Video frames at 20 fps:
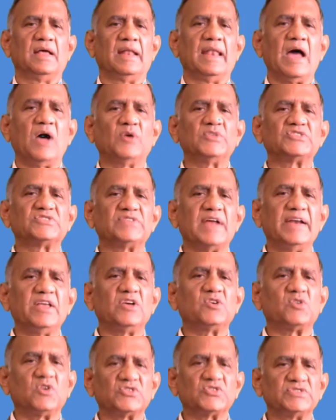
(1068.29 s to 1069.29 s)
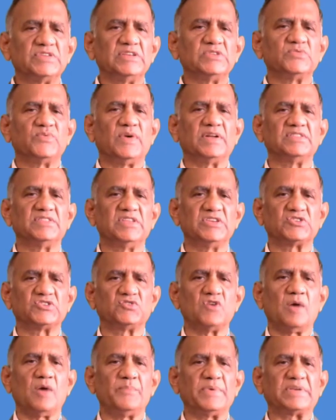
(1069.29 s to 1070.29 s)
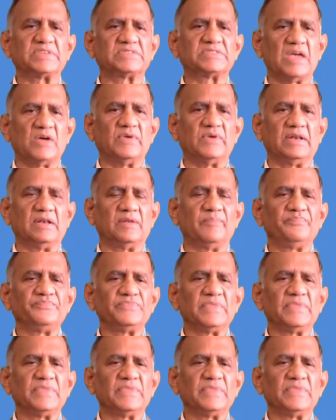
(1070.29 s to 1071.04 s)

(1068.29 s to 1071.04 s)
Now the study questions for this topic 7.